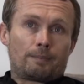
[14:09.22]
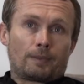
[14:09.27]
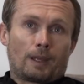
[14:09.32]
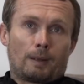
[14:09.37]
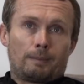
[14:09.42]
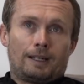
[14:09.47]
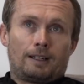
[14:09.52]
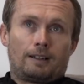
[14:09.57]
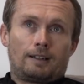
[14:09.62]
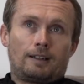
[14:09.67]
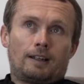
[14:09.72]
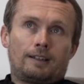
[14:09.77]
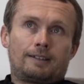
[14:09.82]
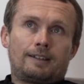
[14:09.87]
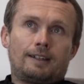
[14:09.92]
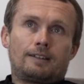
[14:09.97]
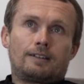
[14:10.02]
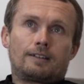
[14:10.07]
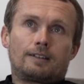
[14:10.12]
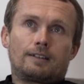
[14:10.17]
I mean, I
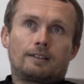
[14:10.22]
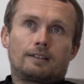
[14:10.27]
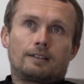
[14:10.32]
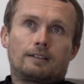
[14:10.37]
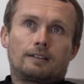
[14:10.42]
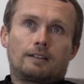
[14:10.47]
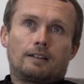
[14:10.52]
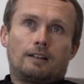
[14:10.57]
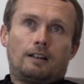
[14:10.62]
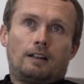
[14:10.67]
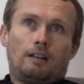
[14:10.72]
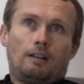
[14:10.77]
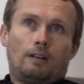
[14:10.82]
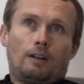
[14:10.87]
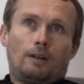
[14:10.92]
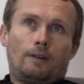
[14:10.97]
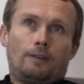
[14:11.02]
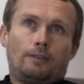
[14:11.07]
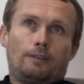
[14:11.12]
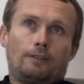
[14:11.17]
did a
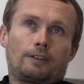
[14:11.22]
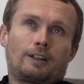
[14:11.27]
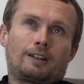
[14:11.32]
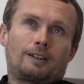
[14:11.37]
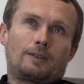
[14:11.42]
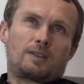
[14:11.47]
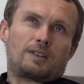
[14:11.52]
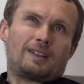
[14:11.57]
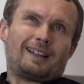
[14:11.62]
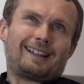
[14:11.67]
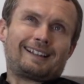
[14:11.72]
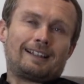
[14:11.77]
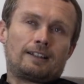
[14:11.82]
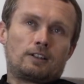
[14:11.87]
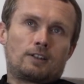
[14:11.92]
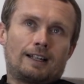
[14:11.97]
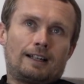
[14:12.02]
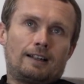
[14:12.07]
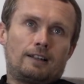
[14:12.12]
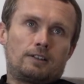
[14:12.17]
lot of kind of cycling
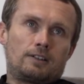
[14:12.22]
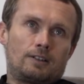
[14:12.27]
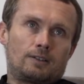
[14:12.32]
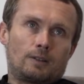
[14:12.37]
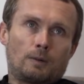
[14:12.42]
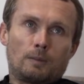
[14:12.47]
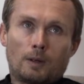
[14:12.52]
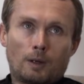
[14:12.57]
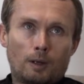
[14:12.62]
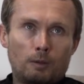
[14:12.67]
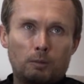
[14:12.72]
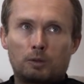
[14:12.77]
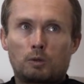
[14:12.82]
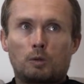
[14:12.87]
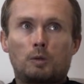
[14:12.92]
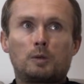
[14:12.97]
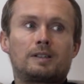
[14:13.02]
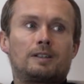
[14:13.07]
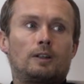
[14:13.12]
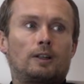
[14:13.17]
challenges. I was
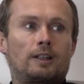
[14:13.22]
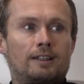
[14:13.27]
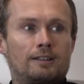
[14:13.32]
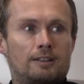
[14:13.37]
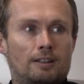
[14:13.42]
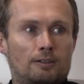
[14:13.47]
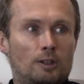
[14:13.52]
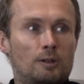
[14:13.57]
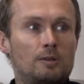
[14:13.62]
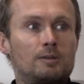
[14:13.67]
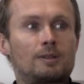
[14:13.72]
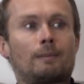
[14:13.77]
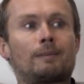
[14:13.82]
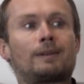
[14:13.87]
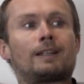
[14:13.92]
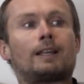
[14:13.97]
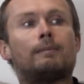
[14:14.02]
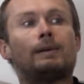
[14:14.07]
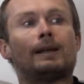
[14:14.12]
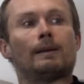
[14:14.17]
always looking to do
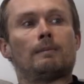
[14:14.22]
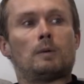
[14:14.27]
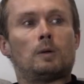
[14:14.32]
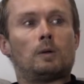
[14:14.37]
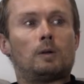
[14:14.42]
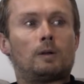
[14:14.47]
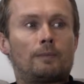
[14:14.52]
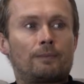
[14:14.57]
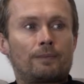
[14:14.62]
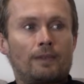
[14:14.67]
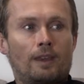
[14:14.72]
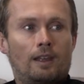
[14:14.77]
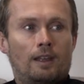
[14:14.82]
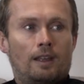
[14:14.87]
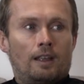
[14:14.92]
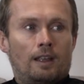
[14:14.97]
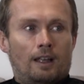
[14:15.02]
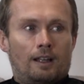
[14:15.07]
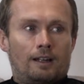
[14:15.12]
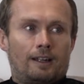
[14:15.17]
something a bit more. Yeah.
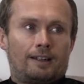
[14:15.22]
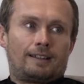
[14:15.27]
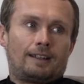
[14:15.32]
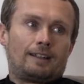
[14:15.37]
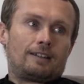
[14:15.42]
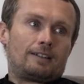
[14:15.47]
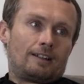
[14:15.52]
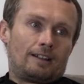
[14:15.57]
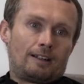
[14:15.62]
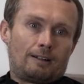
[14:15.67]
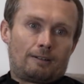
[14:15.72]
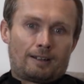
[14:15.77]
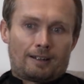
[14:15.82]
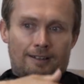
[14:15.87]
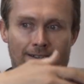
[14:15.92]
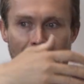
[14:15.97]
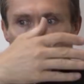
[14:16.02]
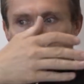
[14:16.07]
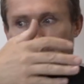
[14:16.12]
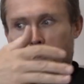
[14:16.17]
And I did, the
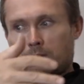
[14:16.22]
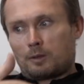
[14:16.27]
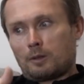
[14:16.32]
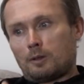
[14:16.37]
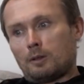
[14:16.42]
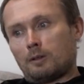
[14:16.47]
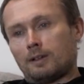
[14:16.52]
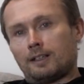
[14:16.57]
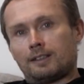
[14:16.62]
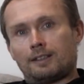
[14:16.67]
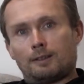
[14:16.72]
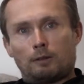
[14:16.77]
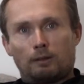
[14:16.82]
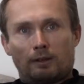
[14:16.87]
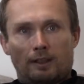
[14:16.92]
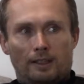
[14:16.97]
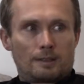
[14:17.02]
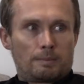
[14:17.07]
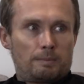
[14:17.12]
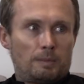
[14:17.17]
Tap to Tour, I did all
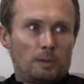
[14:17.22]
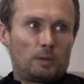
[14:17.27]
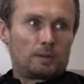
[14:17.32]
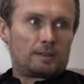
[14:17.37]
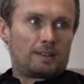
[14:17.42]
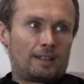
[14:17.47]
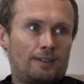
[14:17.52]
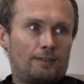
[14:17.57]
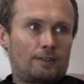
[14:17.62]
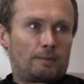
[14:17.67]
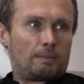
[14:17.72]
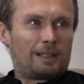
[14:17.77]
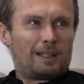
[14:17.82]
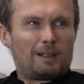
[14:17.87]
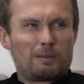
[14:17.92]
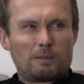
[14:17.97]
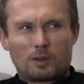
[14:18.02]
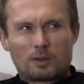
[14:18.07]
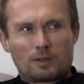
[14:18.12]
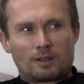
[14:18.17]
these sportives, but
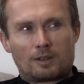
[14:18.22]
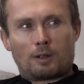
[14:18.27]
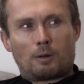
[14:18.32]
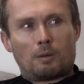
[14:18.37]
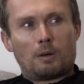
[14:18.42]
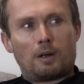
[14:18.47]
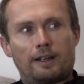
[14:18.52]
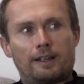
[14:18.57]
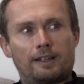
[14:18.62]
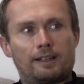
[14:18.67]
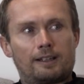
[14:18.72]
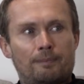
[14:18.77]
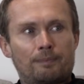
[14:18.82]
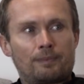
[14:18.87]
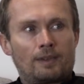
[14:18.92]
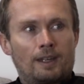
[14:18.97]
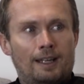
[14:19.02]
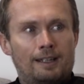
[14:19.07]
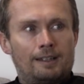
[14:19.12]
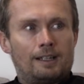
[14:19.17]
it wasn't quite
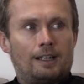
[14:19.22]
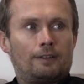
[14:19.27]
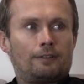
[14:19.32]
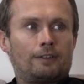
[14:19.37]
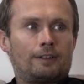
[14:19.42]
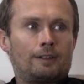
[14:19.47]
enough.